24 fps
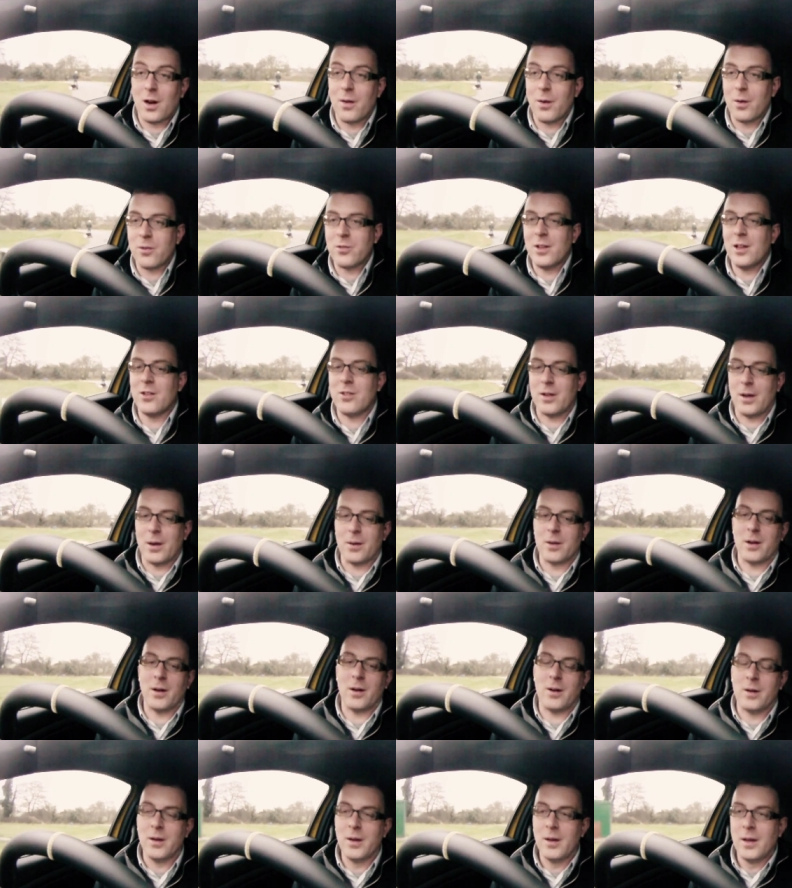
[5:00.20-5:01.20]
Recaro seats in our
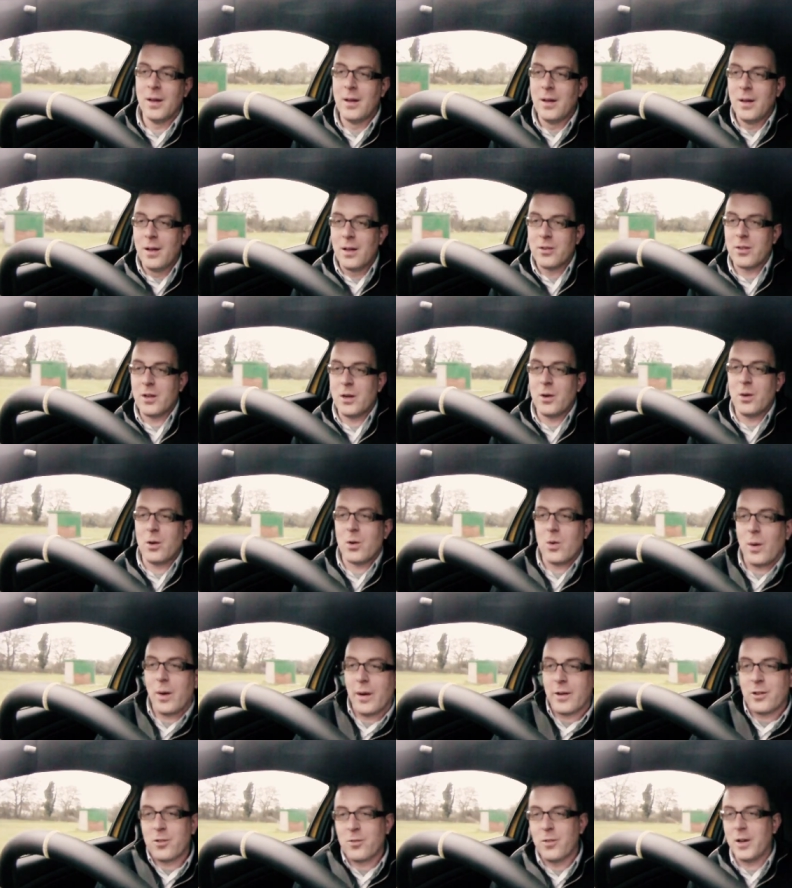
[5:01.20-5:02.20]
car, so they're not
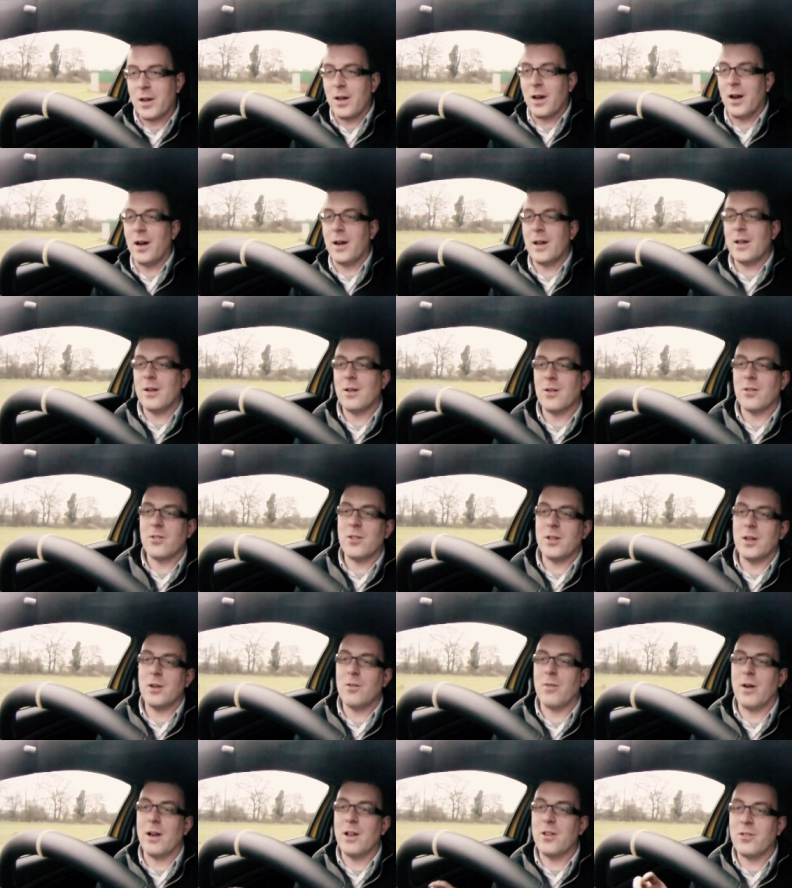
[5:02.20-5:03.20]
quite as figure hugging as
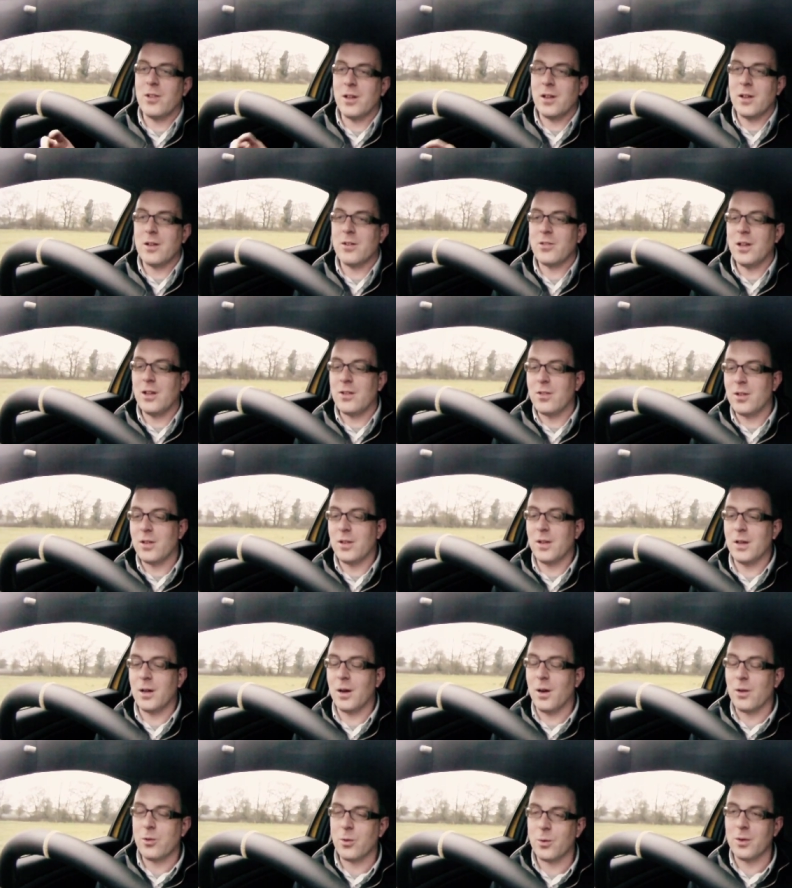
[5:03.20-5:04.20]
the racing seats in
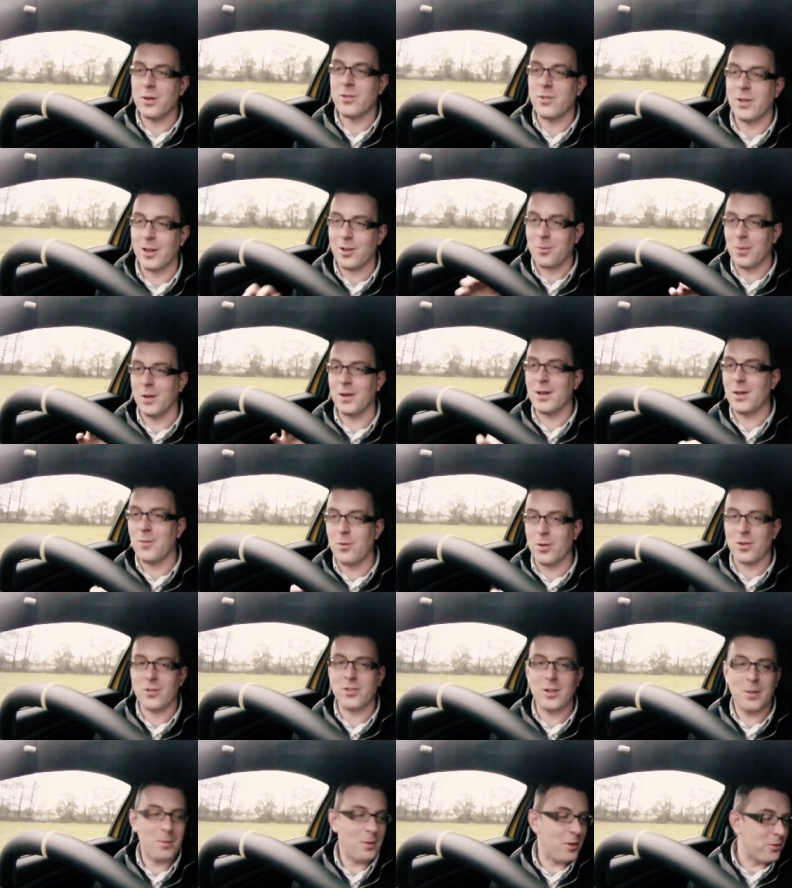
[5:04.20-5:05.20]
the R26, but they give
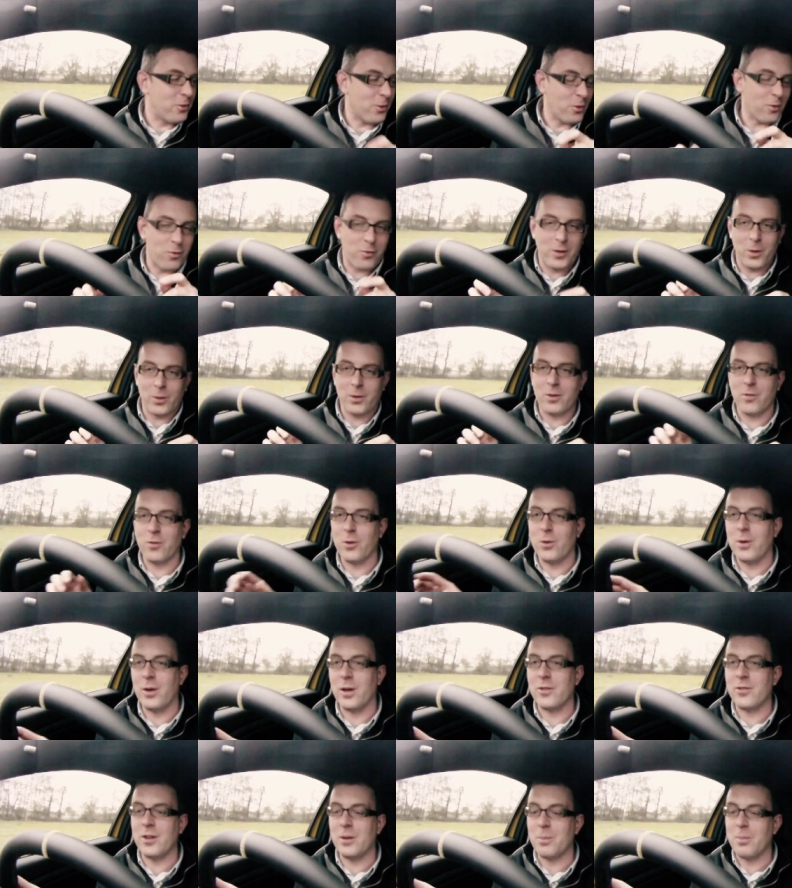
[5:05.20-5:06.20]
you a similar sort of feel. You
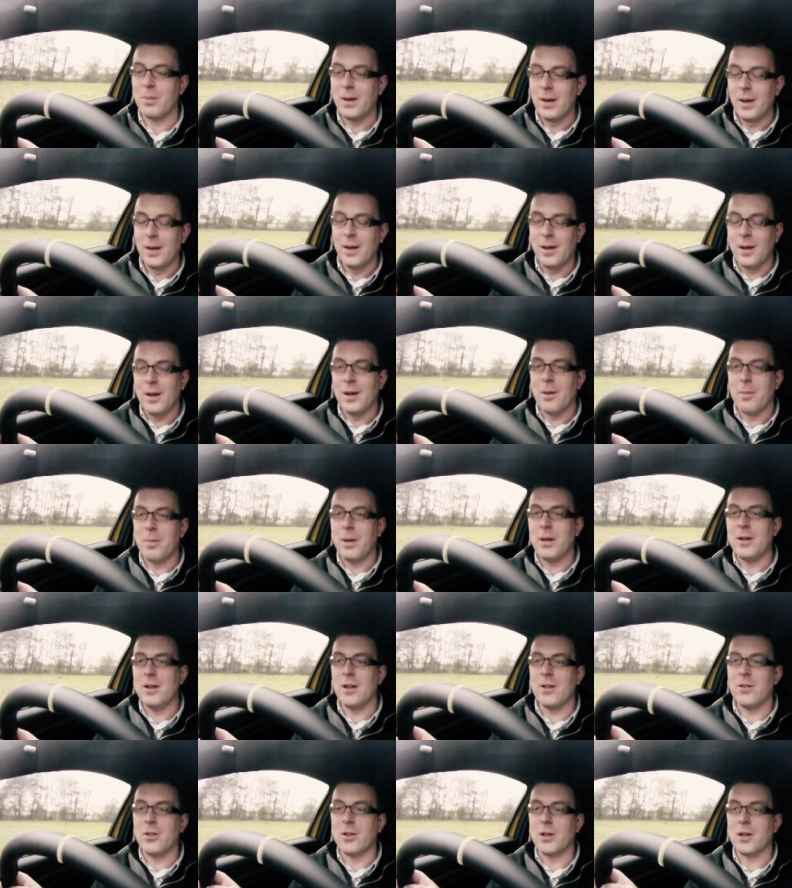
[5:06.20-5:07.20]
feel nicely
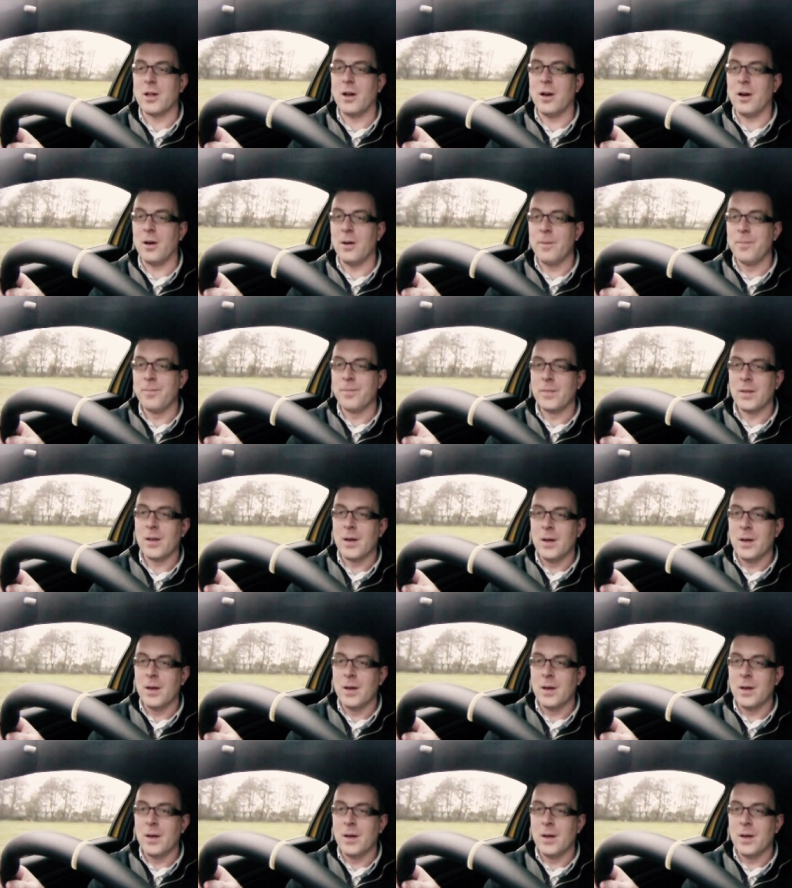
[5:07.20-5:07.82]
pinned into the car.